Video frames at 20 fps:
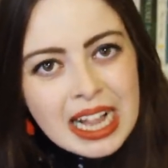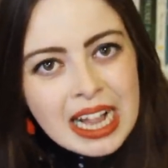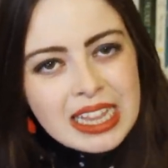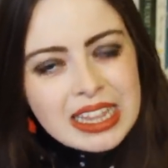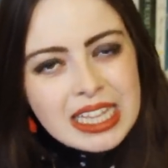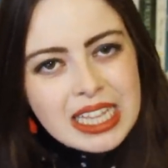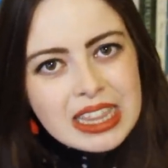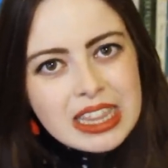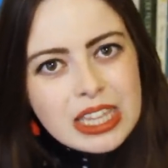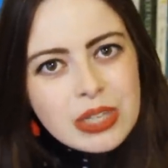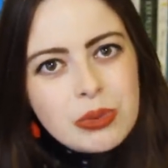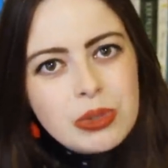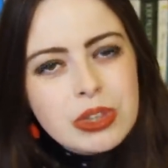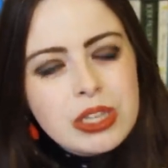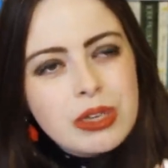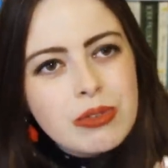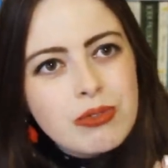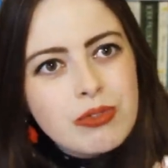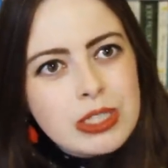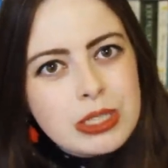And that thing with
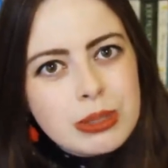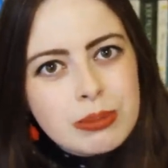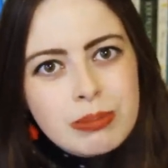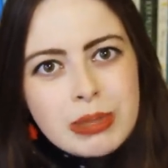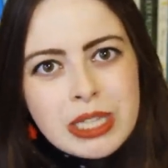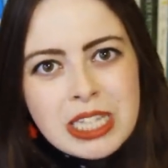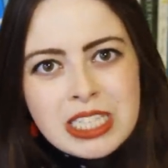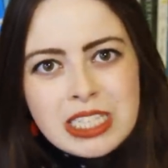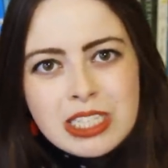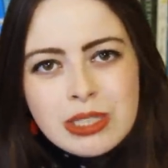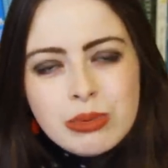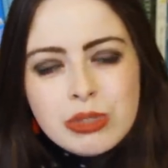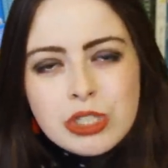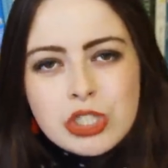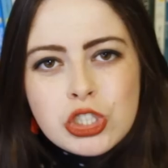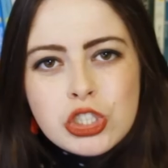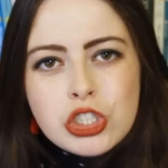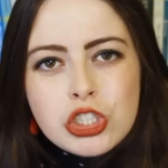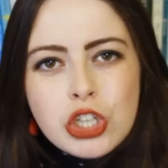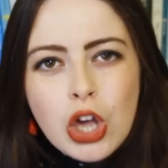the invisibility was
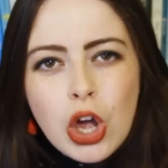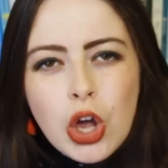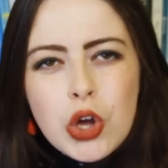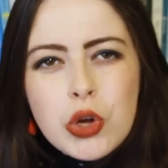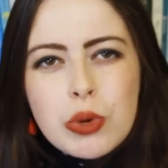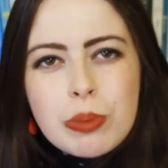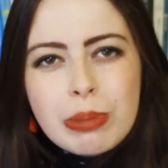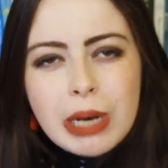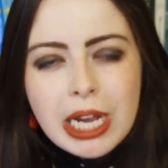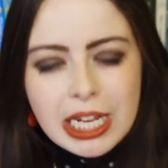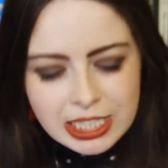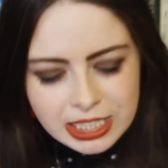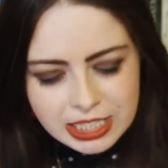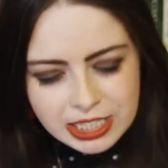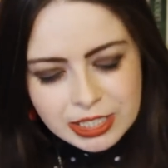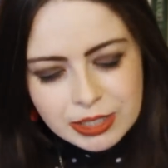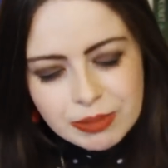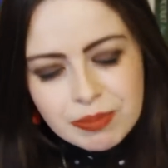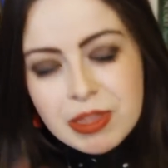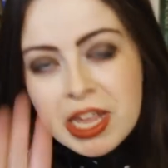so
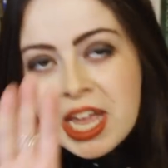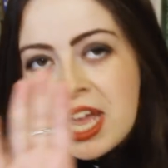blatant.